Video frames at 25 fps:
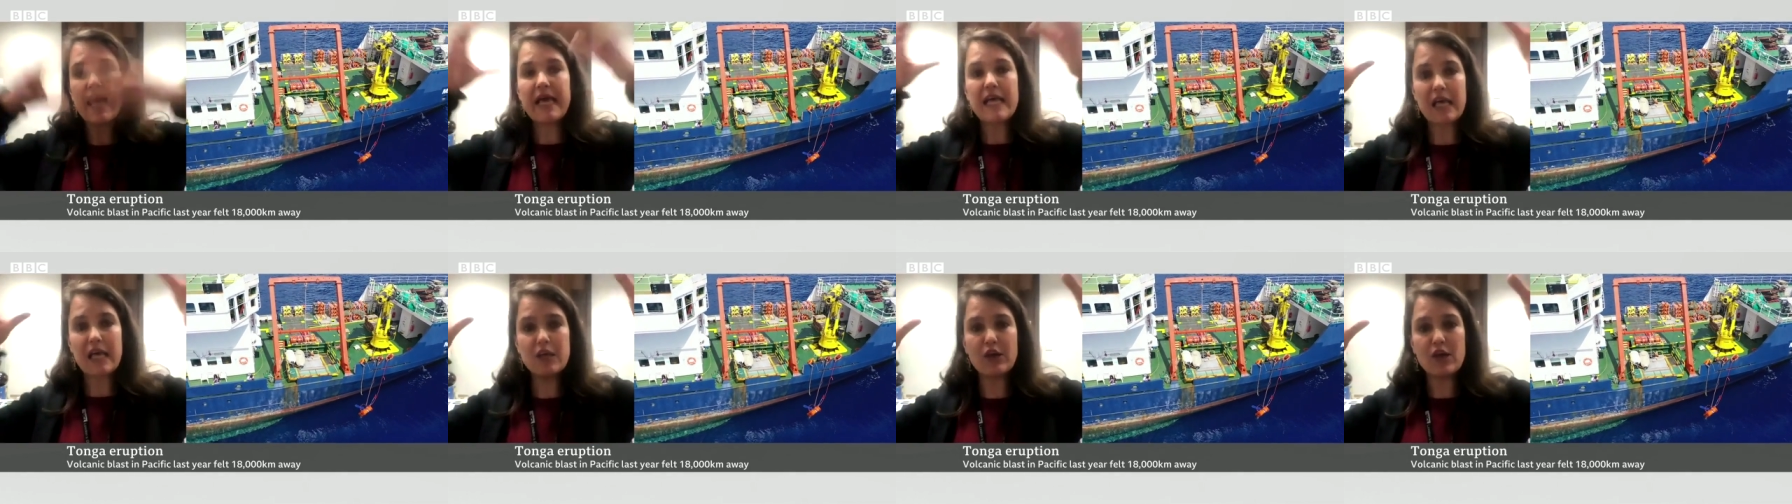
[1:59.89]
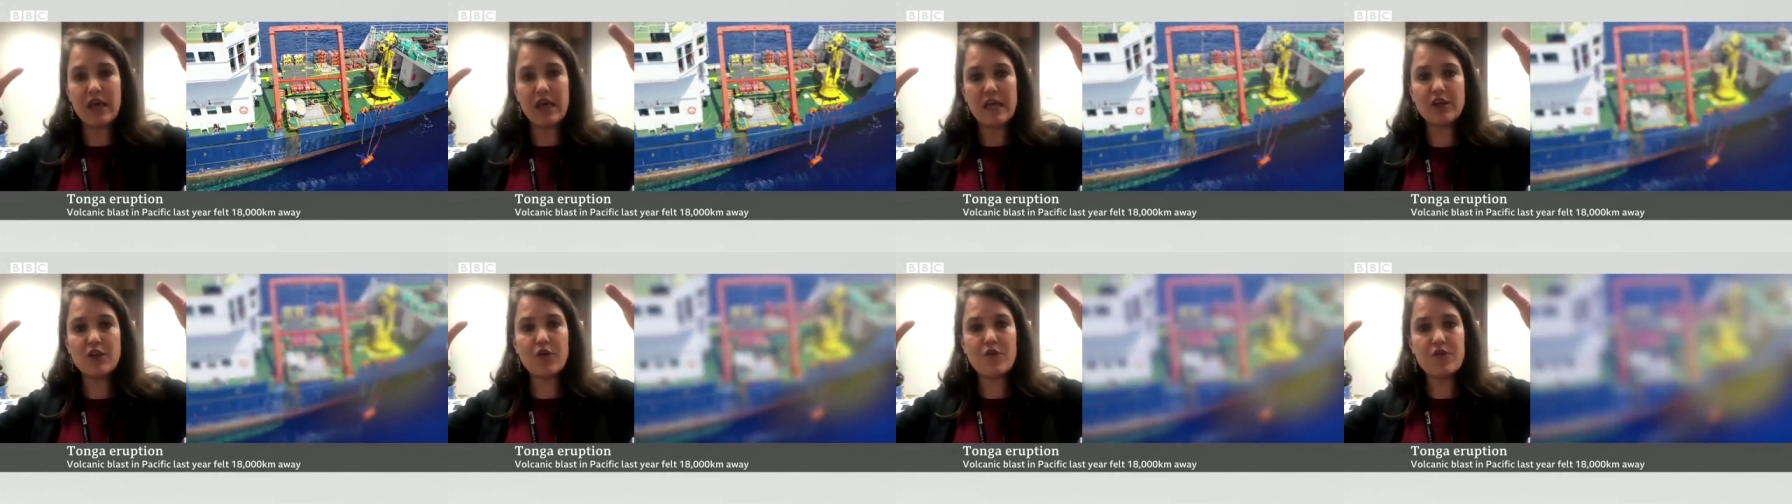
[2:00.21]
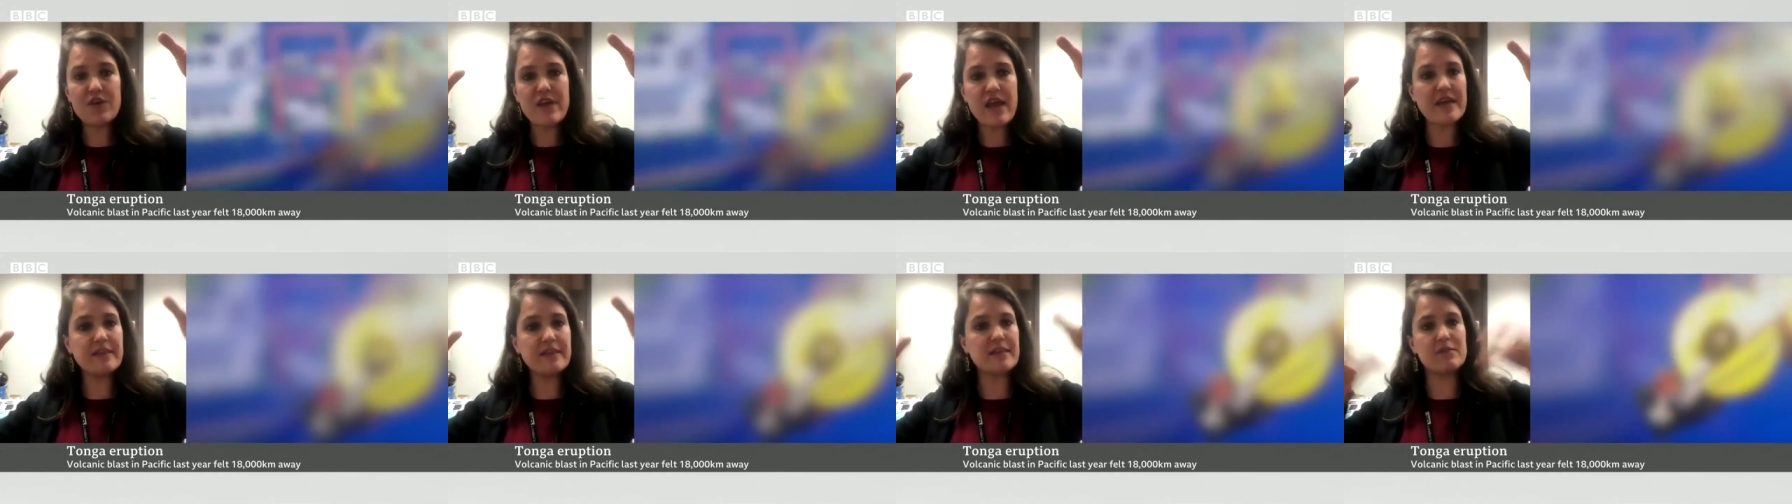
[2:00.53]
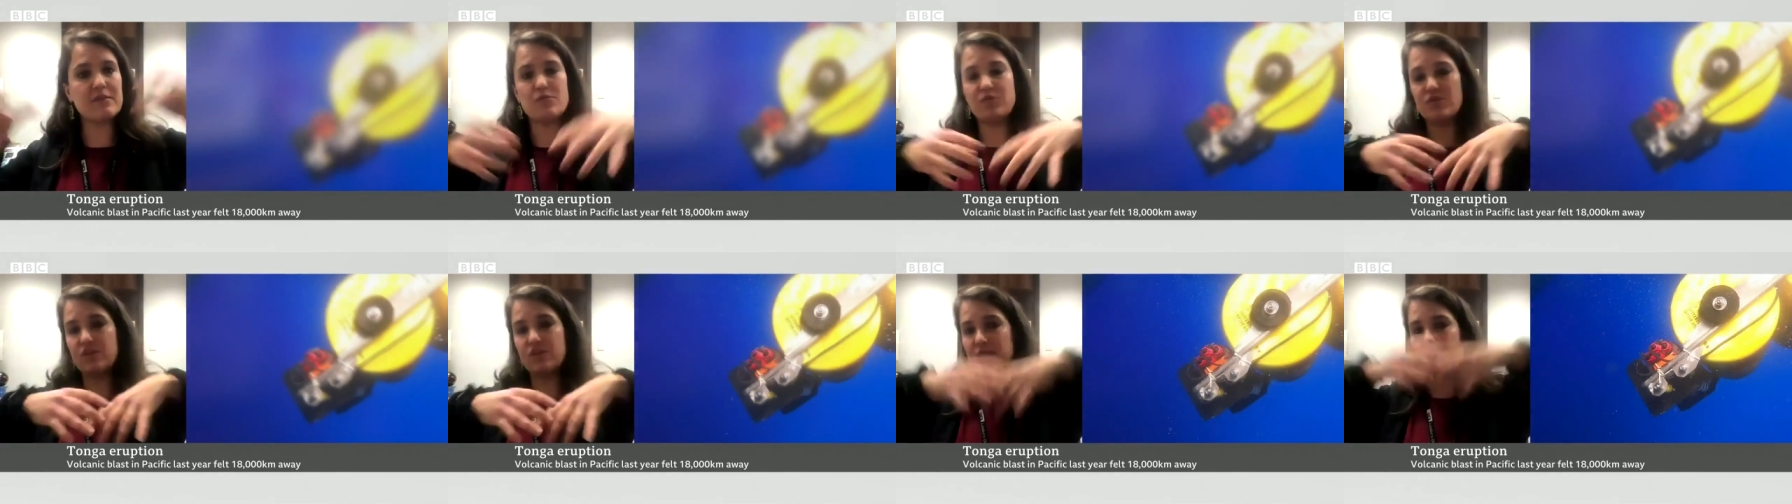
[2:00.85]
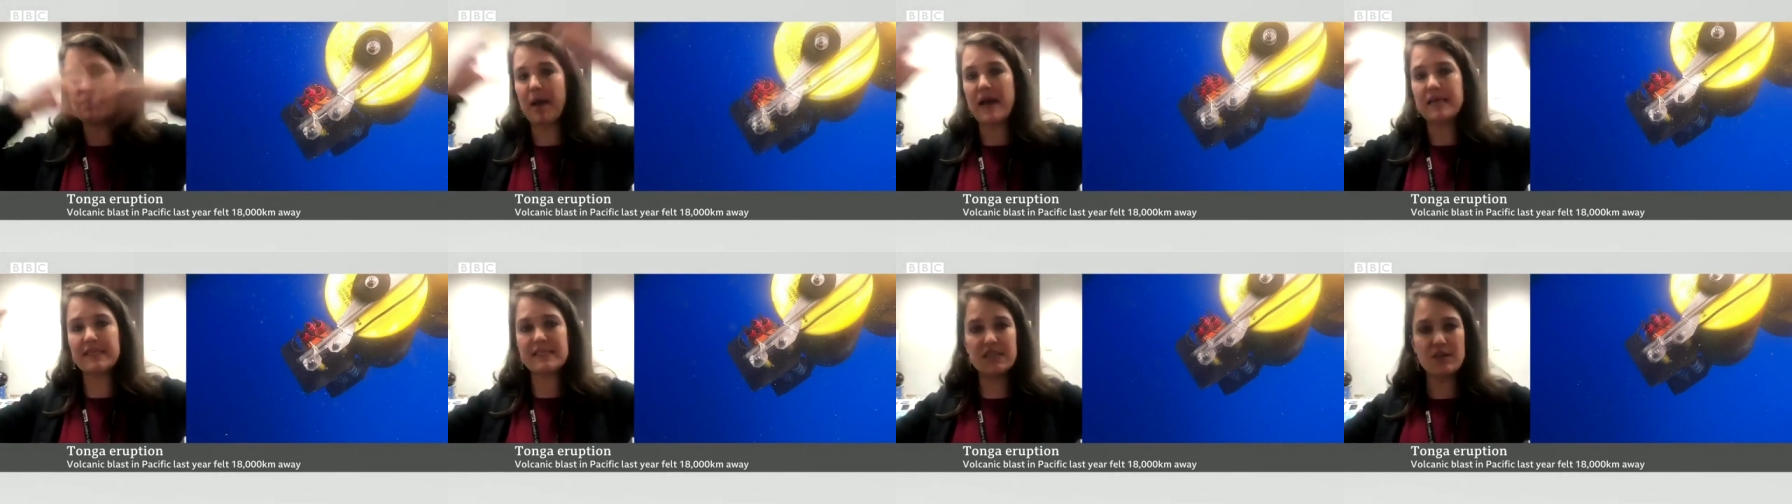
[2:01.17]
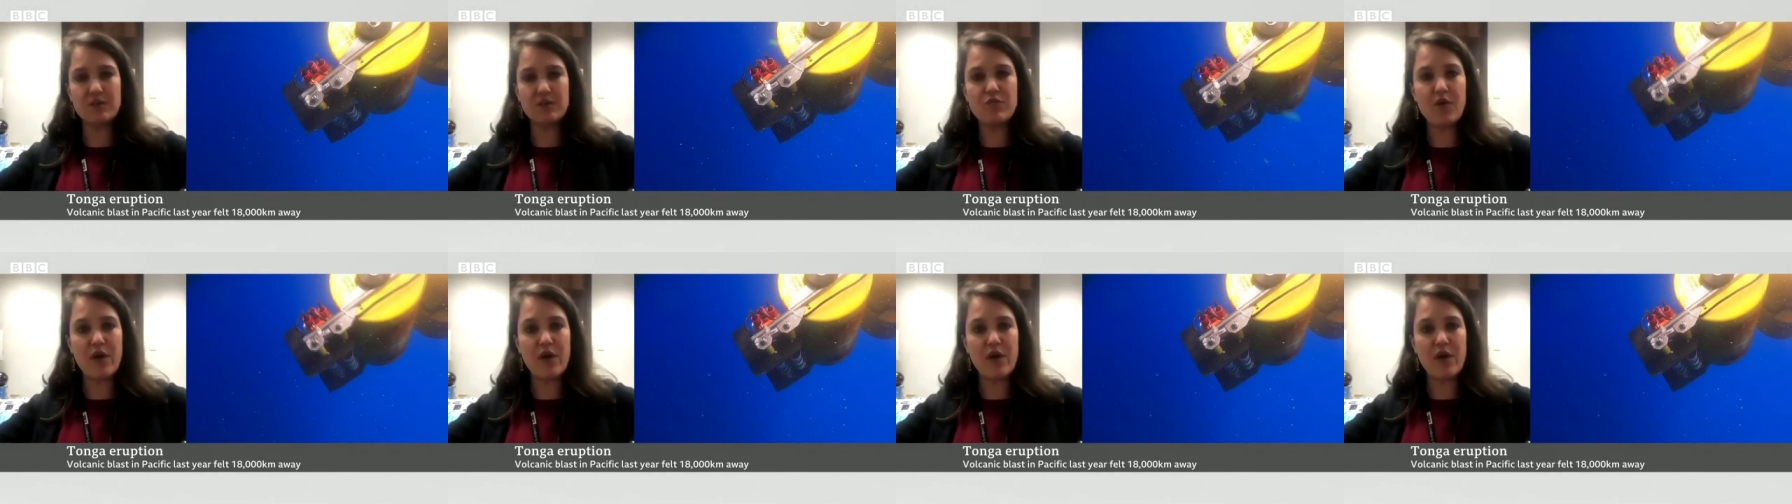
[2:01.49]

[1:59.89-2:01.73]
It, it created these massive